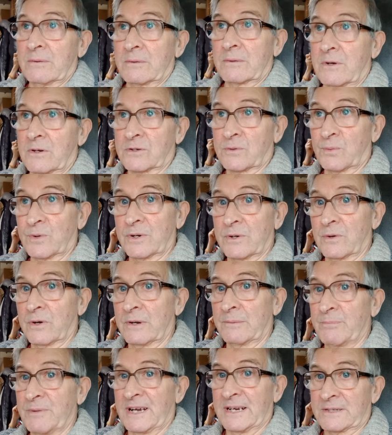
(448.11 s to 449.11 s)
because we're
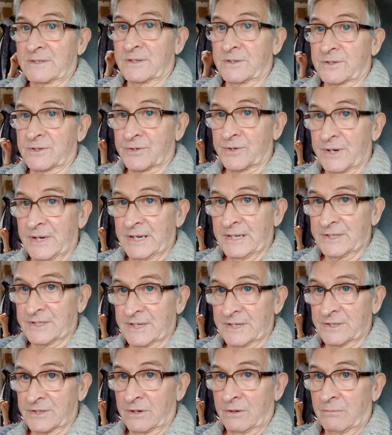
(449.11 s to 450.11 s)
going back to
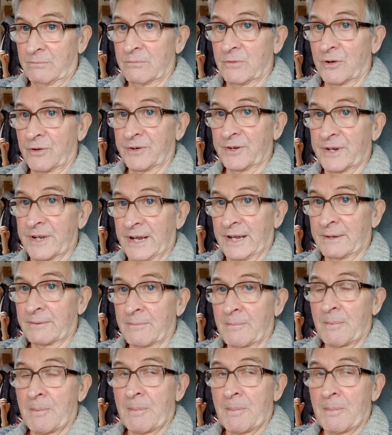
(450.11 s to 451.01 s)
Tracy's on Monday.